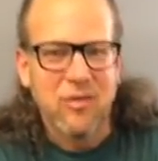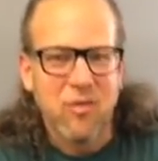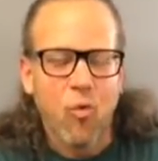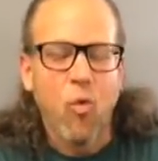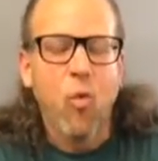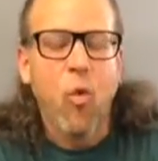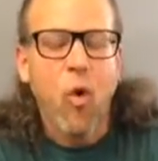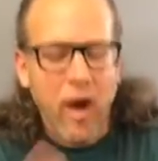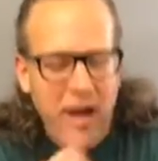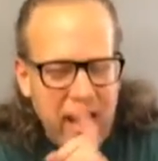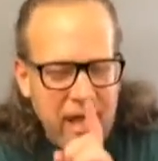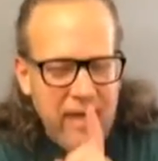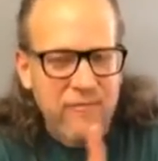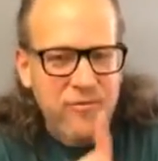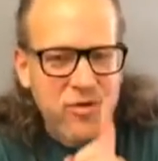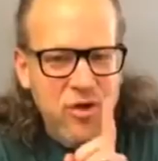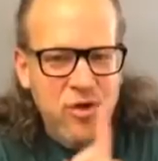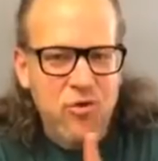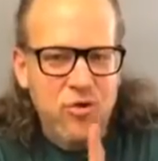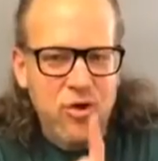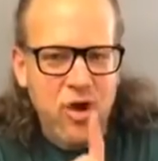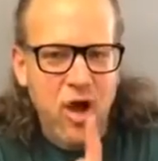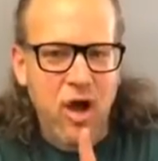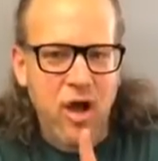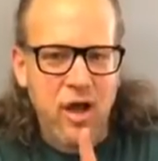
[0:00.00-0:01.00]
What have
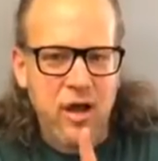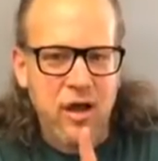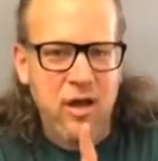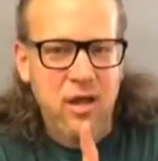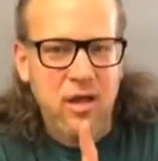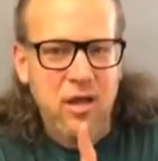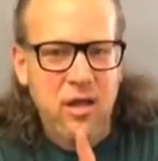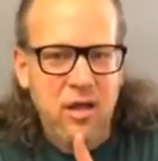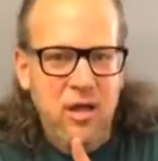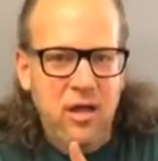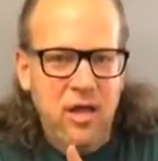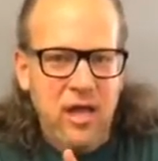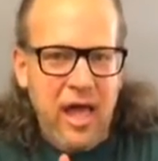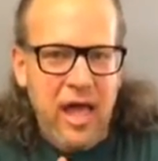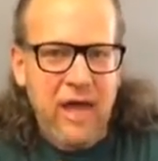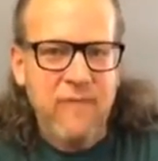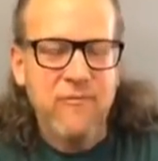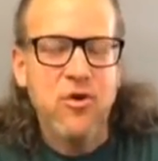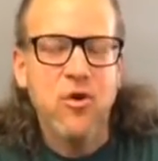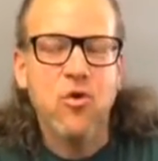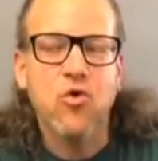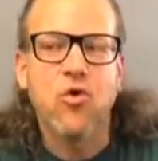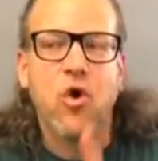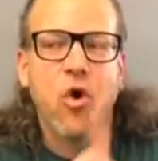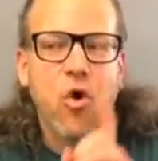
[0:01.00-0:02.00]
you done? Have
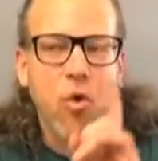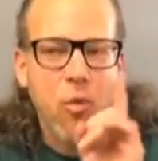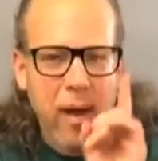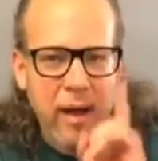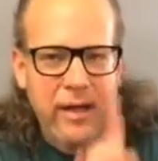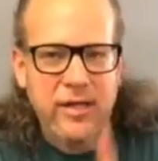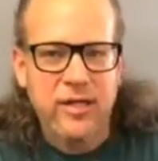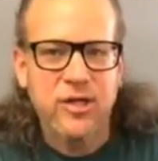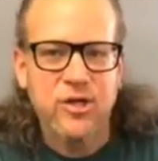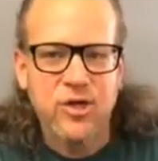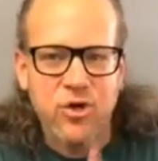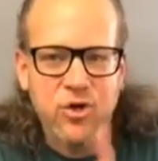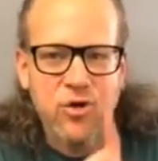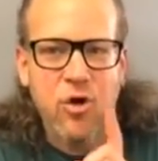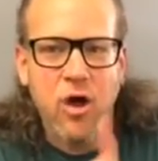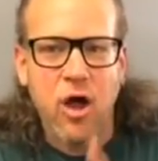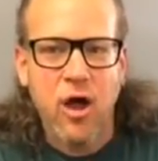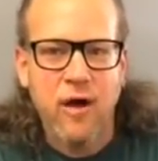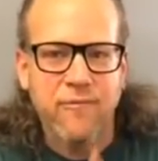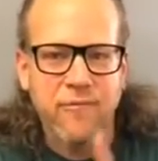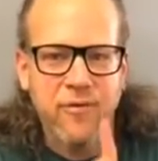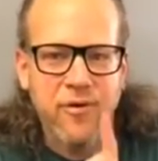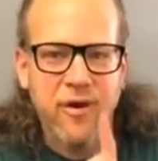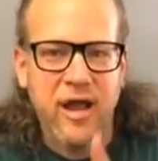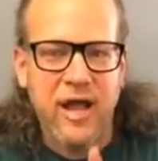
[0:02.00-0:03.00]
you corrected your
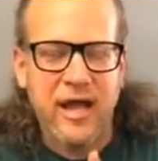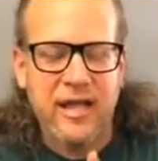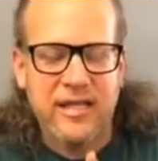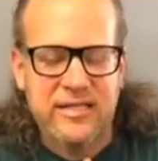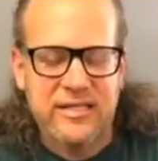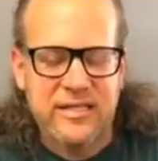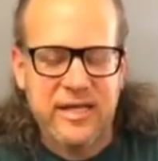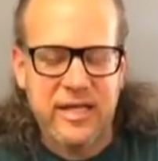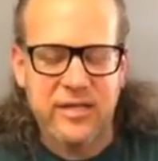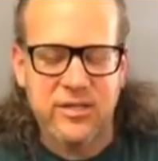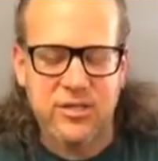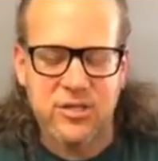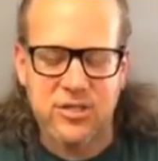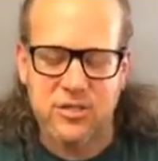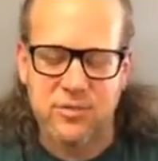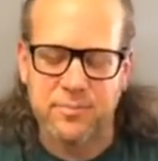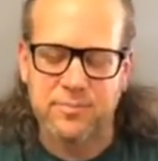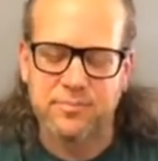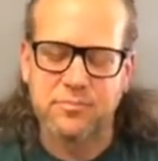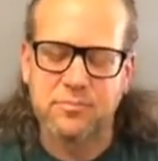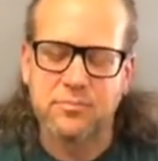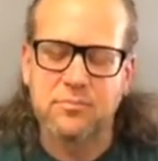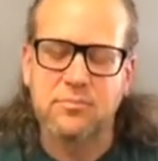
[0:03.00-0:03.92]
dog for nonsense?